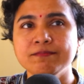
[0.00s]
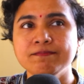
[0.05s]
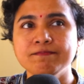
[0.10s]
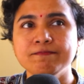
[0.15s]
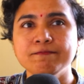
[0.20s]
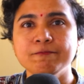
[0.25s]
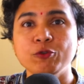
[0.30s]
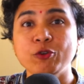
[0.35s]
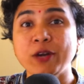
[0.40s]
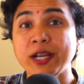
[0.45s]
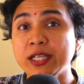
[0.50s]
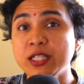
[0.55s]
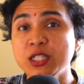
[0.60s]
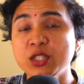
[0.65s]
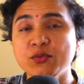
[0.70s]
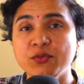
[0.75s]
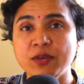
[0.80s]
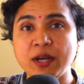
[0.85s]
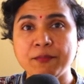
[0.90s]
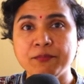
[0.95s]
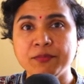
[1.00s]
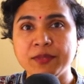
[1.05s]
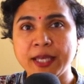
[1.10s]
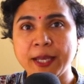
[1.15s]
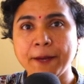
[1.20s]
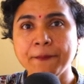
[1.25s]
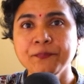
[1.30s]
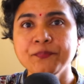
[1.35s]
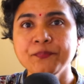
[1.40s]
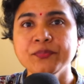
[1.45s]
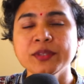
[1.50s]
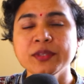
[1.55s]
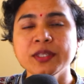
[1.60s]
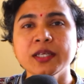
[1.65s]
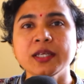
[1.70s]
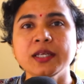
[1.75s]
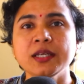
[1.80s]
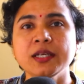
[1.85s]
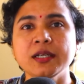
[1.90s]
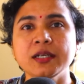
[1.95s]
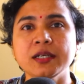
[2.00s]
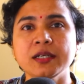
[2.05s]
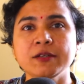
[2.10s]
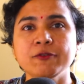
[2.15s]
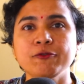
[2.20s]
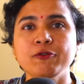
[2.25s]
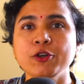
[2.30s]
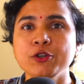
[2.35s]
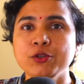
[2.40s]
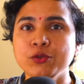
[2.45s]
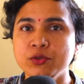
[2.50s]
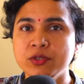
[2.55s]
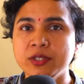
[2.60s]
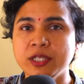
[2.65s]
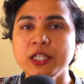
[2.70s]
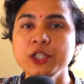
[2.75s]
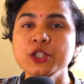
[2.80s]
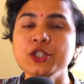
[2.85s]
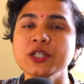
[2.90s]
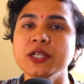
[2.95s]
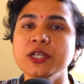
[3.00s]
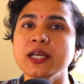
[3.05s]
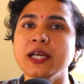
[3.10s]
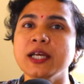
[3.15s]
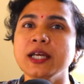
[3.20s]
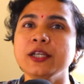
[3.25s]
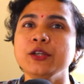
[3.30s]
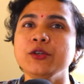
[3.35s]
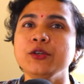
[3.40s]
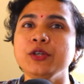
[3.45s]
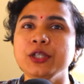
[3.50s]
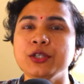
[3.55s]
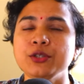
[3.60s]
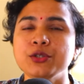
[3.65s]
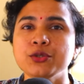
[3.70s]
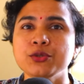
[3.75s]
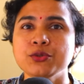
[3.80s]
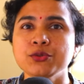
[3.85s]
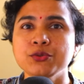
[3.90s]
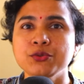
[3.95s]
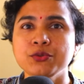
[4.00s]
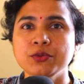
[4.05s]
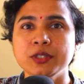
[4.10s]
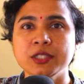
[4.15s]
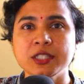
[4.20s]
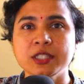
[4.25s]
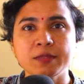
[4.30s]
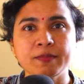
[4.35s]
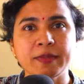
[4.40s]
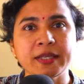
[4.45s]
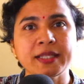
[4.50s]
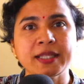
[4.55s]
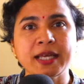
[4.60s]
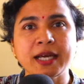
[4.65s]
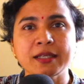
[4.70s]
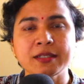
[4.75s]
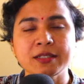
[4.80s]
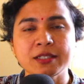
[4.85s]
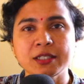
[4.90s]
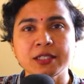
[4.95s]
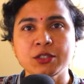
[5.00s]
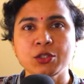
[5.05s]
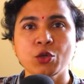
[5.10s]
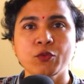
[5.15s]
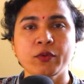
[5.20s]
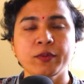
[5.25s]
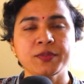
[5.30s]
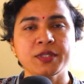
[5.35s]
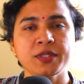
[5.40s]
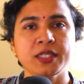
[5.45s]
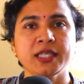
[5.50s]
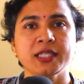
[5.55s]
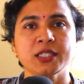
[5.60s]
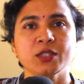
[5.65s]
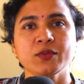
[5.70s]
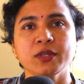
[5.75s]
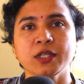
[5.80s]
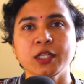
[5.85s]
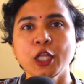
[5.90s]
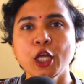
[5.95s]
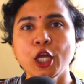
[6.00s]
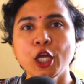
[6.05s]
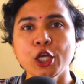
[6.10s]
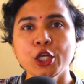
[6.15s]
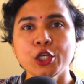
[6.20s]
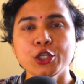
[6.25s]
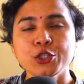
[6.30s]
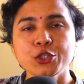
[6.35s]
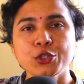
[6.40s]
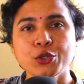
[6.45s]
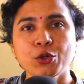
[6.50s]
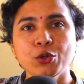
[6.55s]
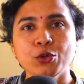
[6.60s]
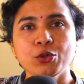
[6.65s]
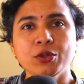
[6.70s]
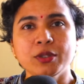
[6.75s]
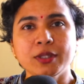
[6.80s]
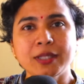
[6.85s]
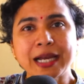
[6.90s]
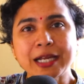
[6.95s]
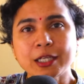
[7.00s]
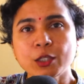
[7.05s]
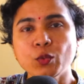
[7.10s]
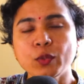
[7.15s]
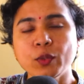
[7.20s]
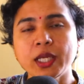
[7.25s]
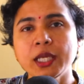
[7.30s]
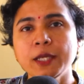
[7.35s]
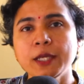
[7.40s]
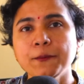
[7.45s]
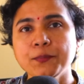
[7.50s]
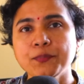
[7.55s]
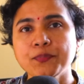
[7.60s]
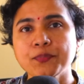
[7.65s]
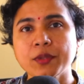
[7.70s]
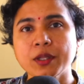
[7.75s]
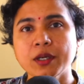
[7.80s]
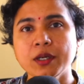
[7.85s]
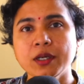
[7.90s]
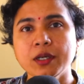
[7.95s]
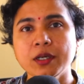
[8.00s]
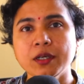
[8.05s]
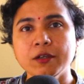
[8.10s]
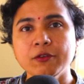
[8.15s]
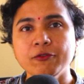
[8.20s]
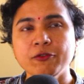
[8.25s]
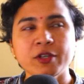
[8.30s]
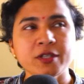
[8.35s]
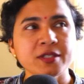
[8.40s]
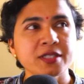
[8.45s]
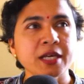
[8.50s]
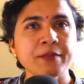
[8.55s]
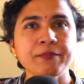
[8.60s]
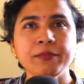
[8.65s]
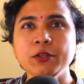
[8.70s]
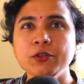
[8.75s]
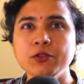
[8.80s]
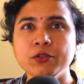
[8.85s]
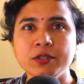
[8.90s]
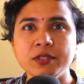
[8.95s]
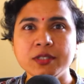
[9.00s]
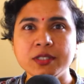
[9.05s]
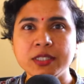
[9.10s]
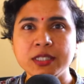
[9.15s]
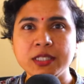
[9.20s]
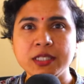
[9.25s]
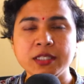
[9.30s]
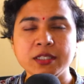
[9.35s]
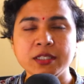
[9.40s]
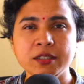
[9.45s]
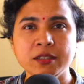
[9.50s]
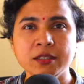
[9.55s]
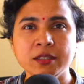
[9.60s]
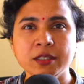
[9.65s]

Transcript: rights from them for usage, and you need to display that in your website as well. So that way, for example, you could see in